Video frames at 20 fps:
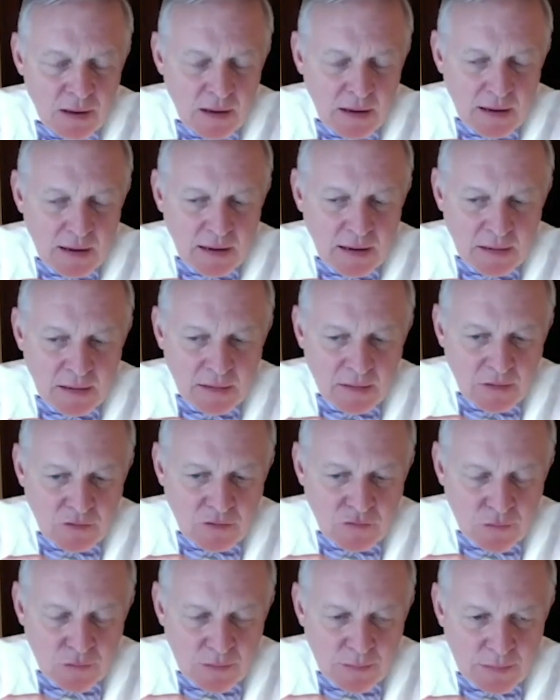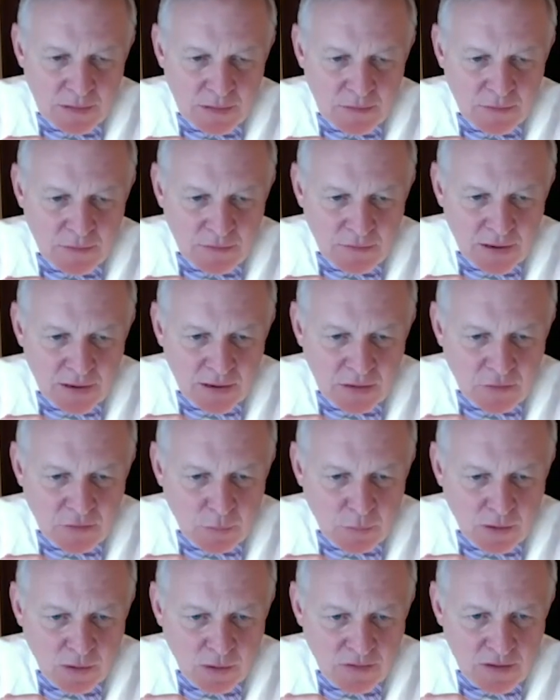in the treatment of advanced
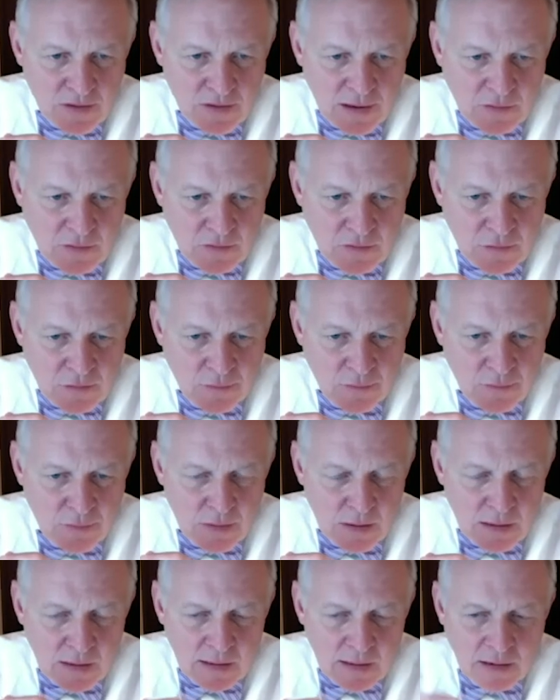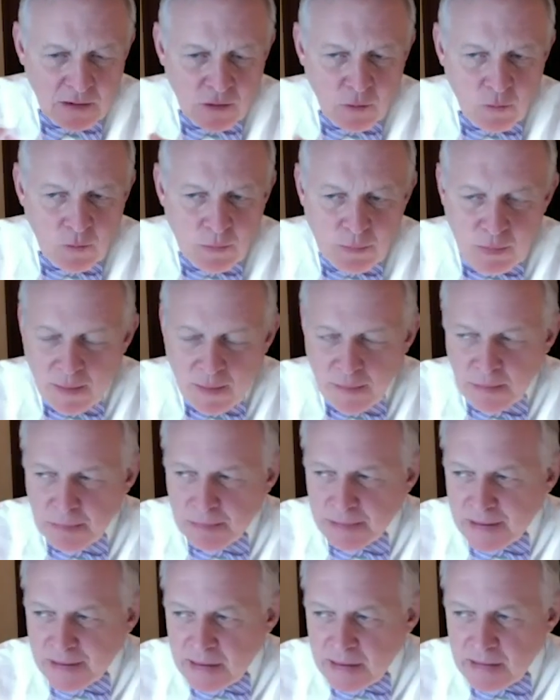breast cancer. And I know we'll
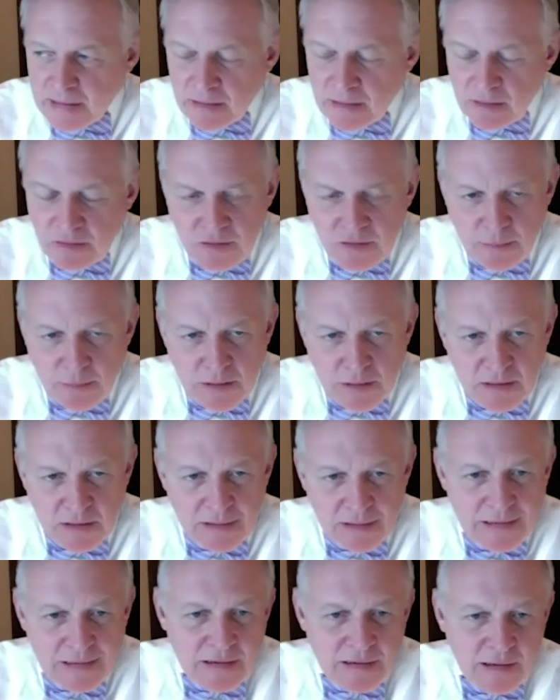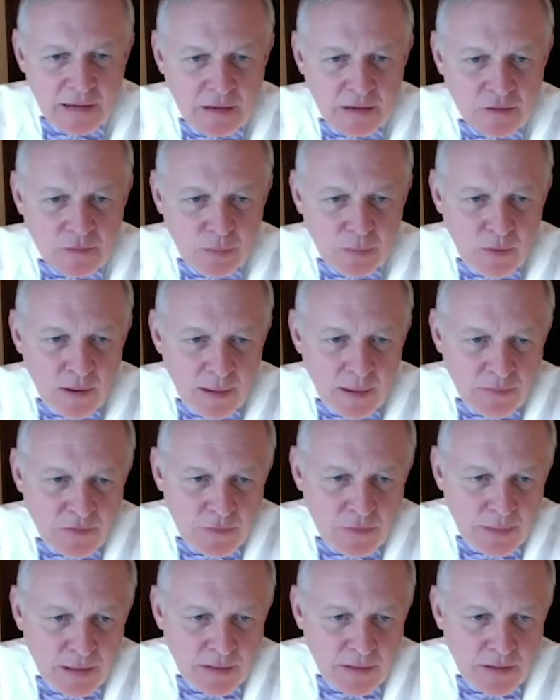probably get into some of the details perhaps
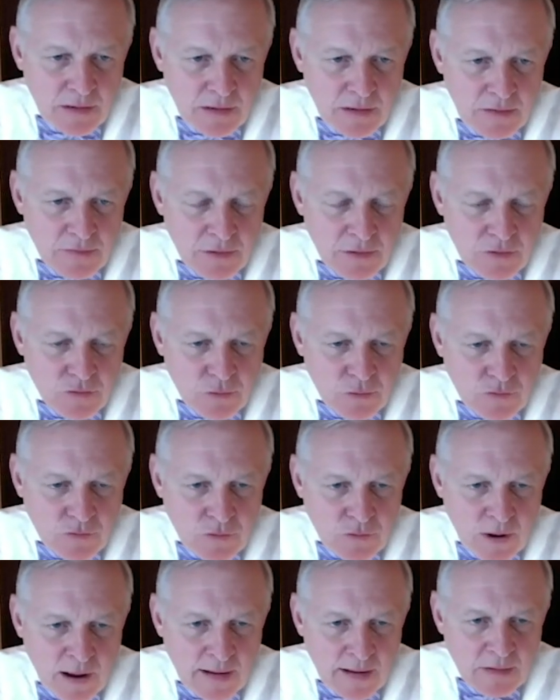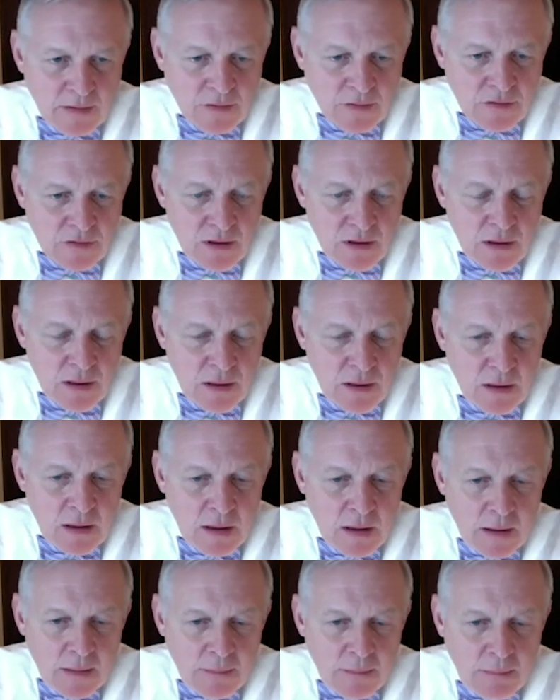about the individual trials.
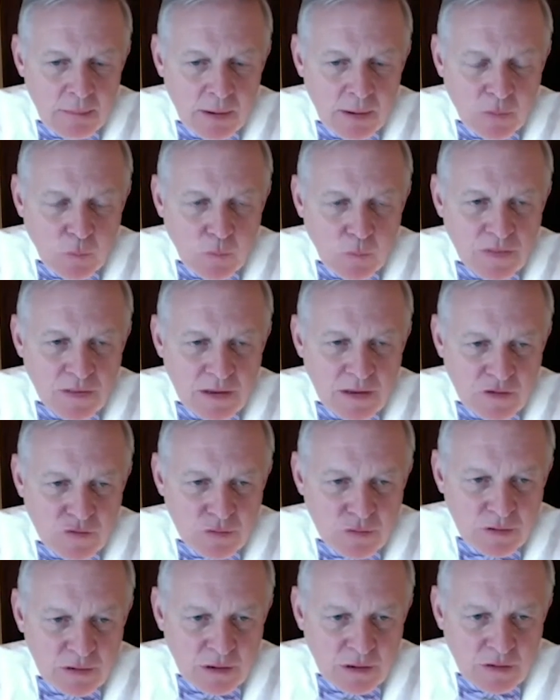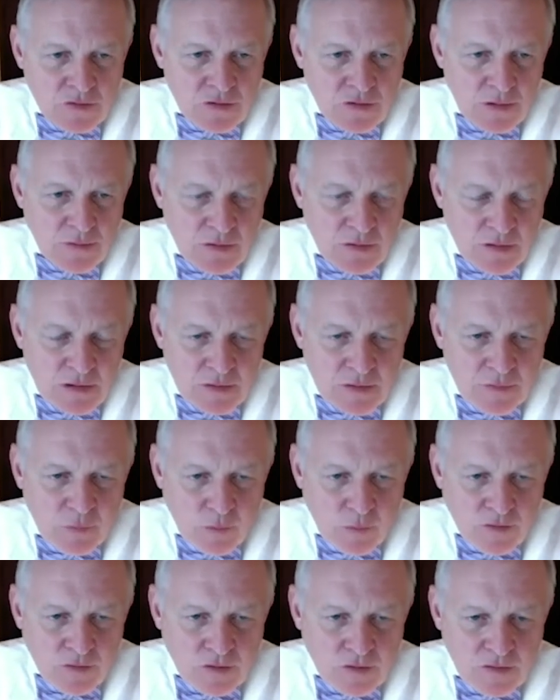But with the introduction of
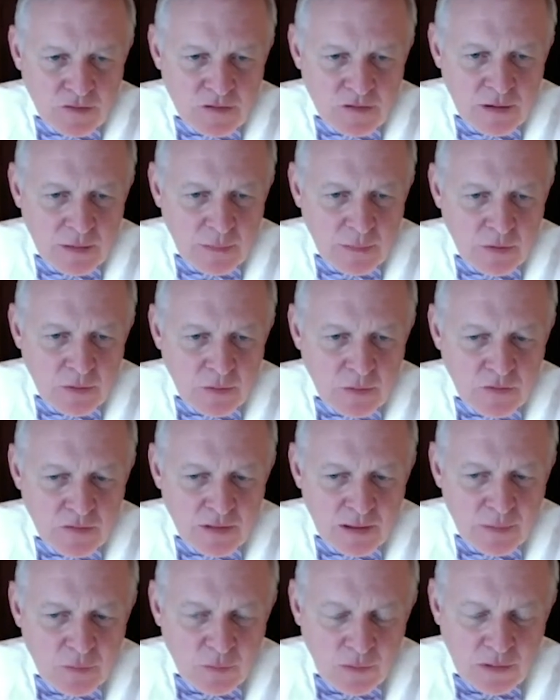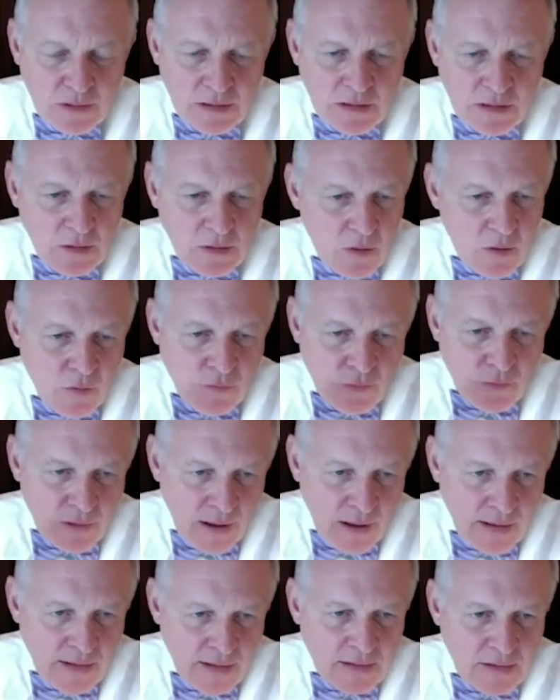CDK4/6 inhibitors, that really
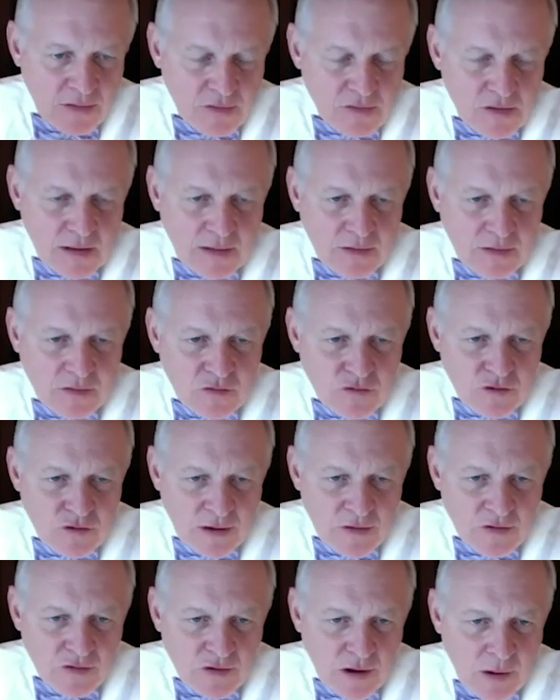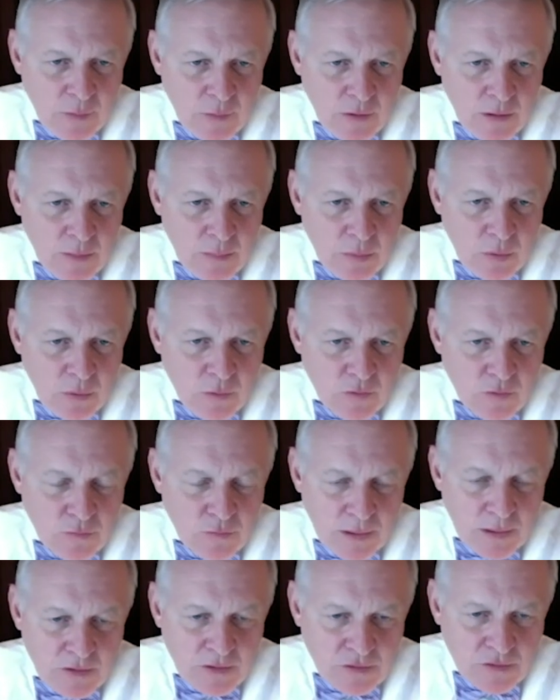overnight in a sense changed how we approach
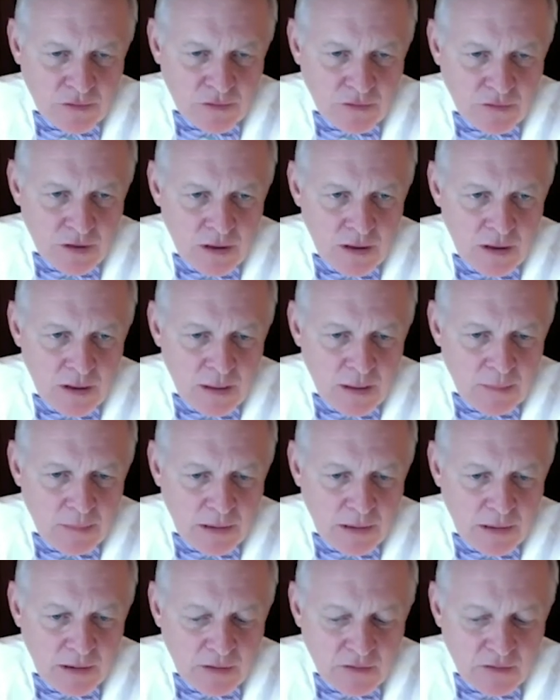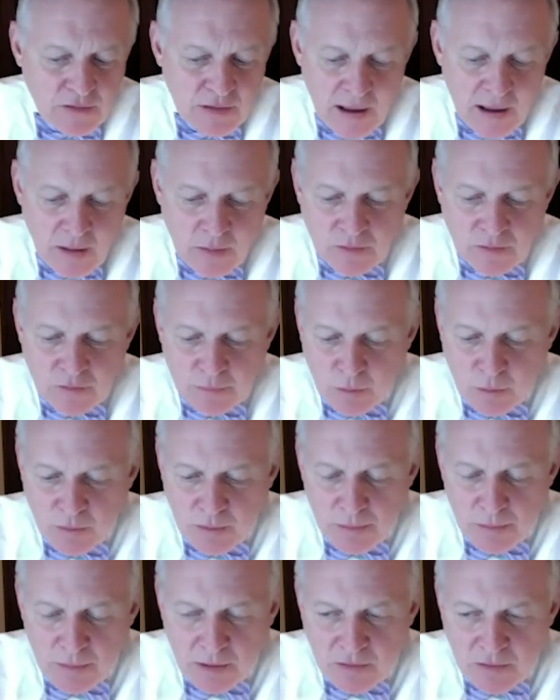patients because now it's pretty
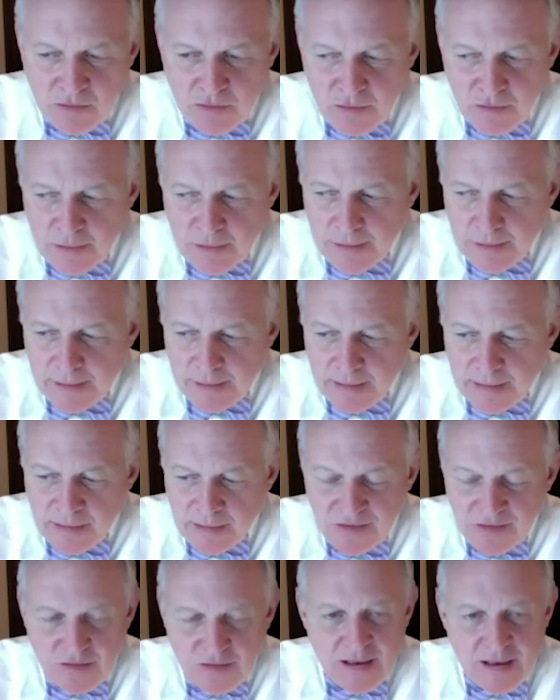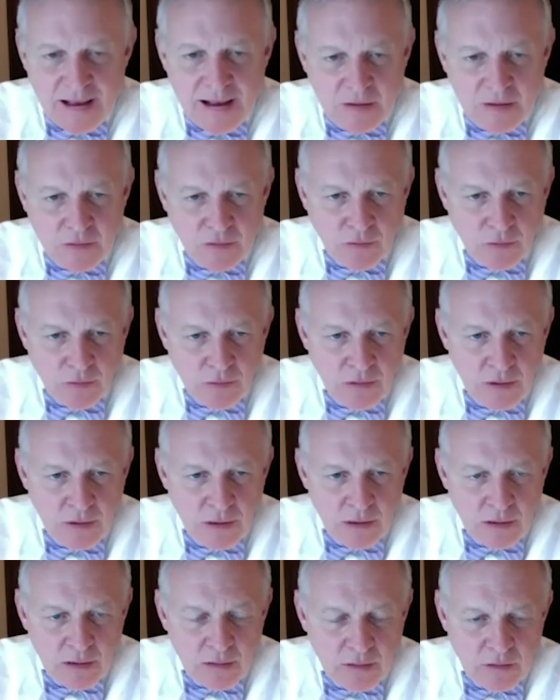much standard
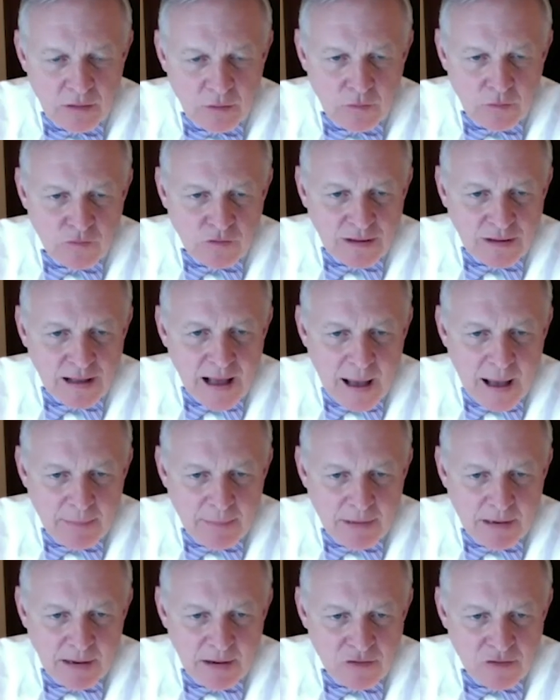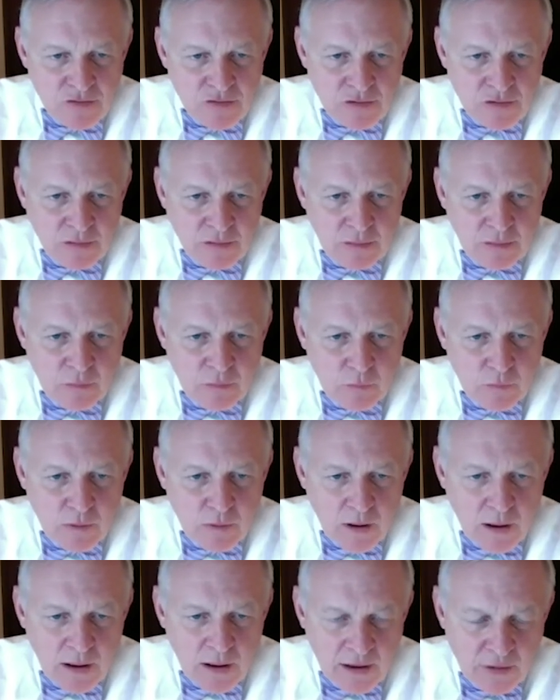to use a combination
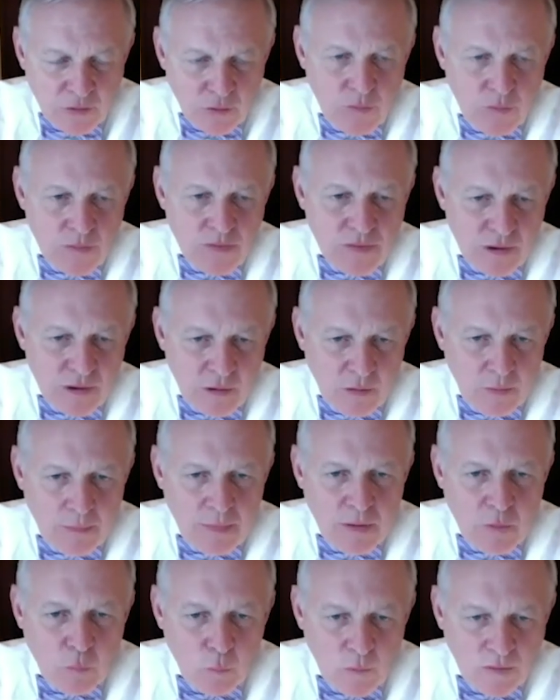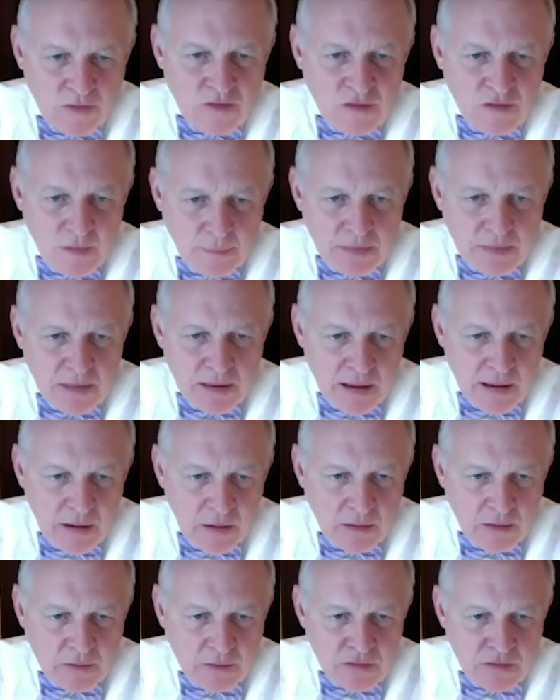endocrine therapy with something
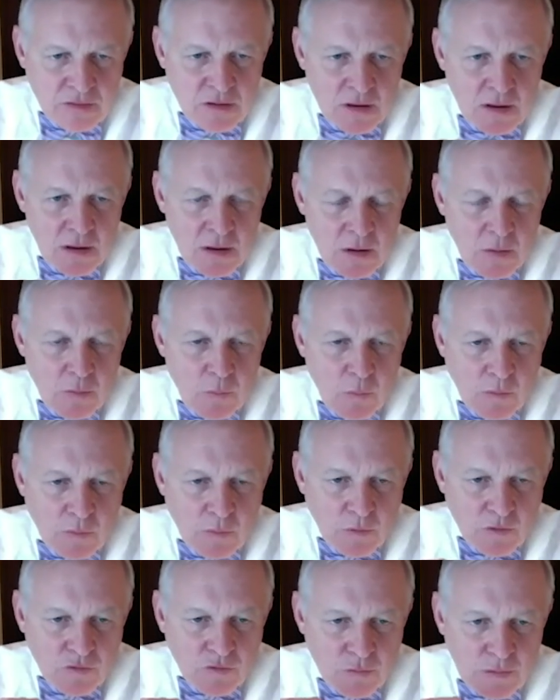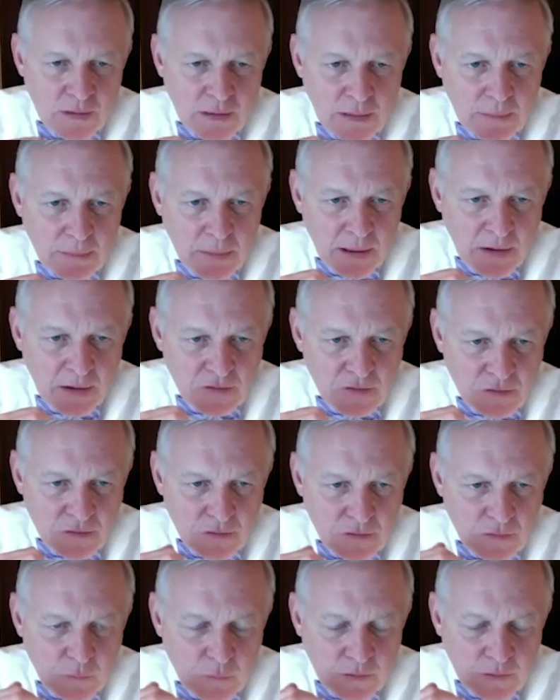else when we're treating
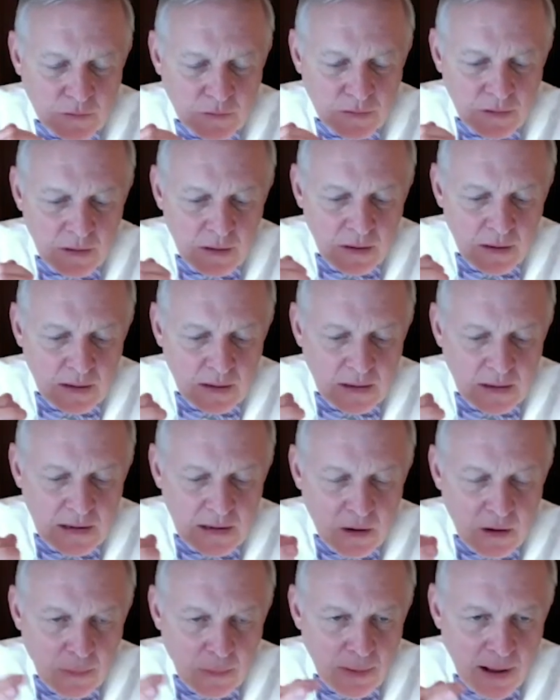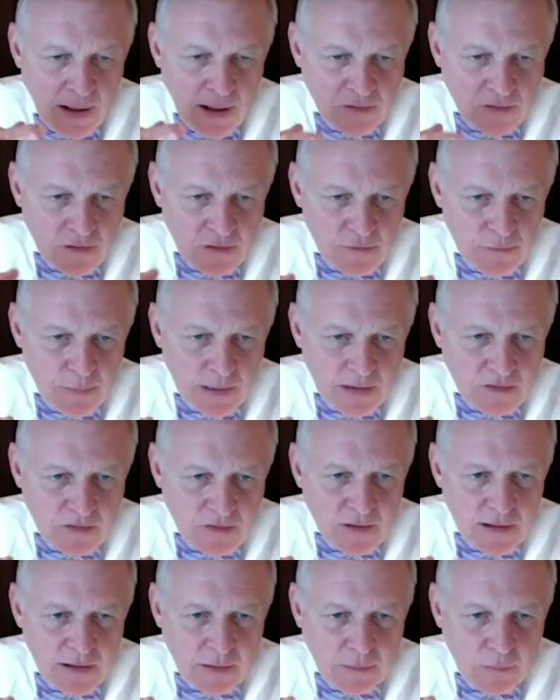patients with ER-positive
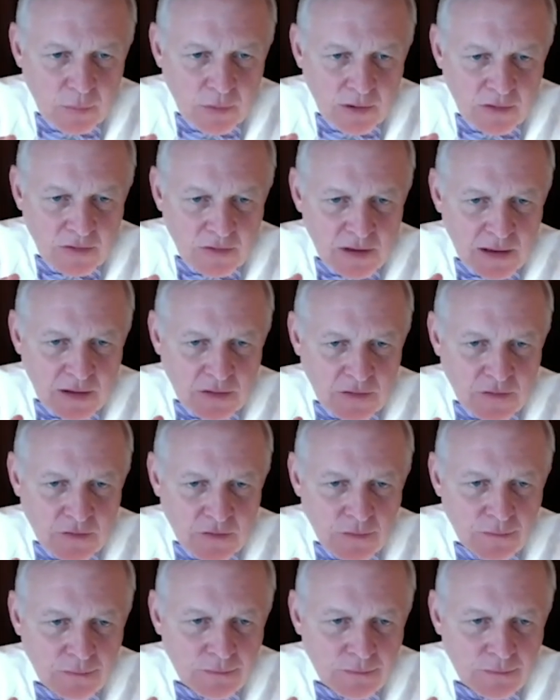metastatic breast cancer.